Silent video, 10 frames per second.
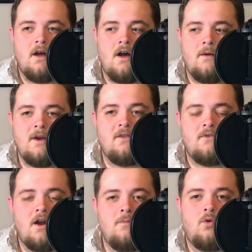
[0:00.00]
And it's
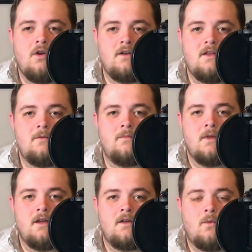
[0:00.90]
very important to them,
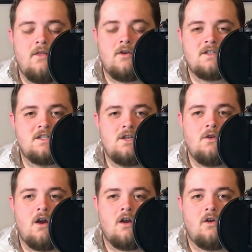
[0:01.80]
whether it's a
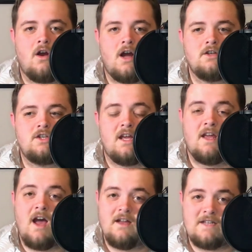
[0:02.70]
2-car garage
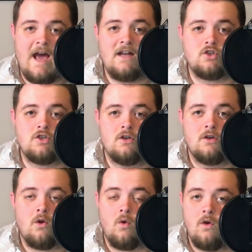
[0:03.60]
attached
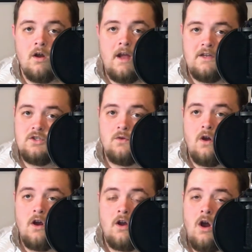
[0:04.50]
or a
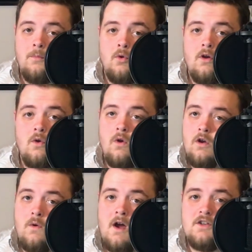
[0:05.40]
2-car carport or
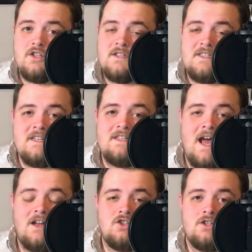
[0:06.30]
garage
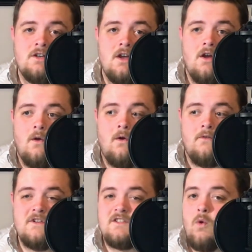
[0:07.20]
detached, or
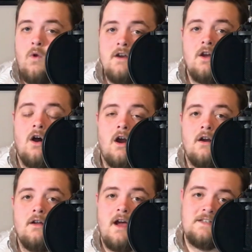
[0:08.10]
if it's a 1-car
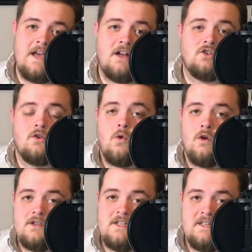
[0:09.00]
attached
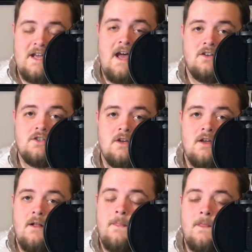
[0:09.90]
or detached.
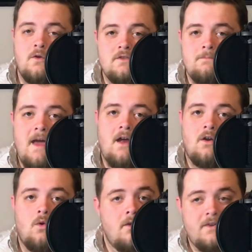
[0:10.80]
Those matter.
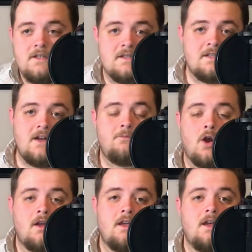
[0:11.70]
Or if it doesn't have
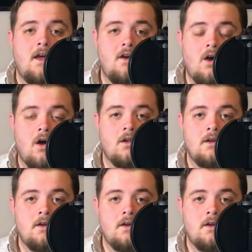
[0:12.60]
parking at all.